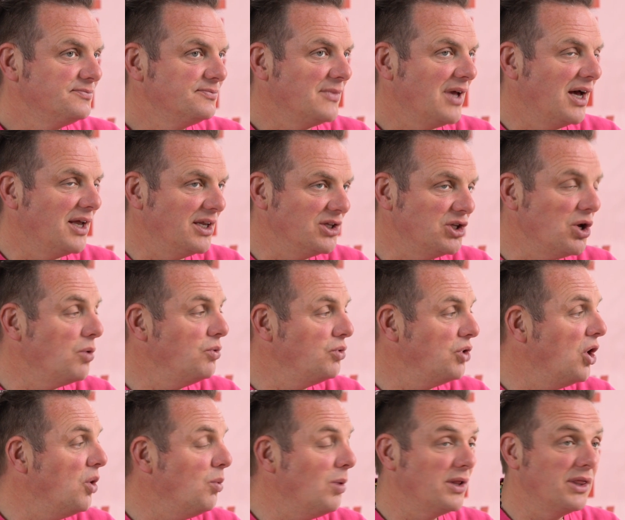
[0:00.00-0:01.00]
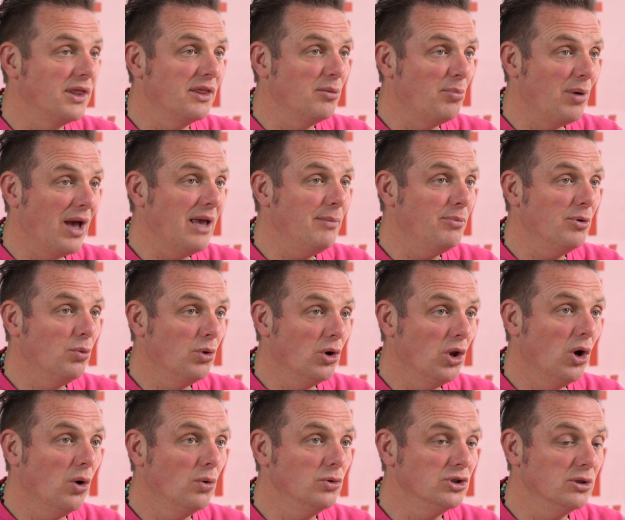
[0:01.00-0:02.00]
And I don't know whether the paper will
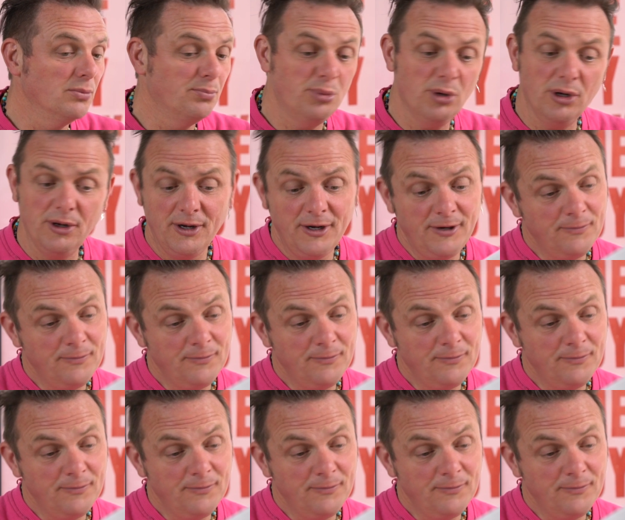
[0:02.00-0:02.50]
hold up, but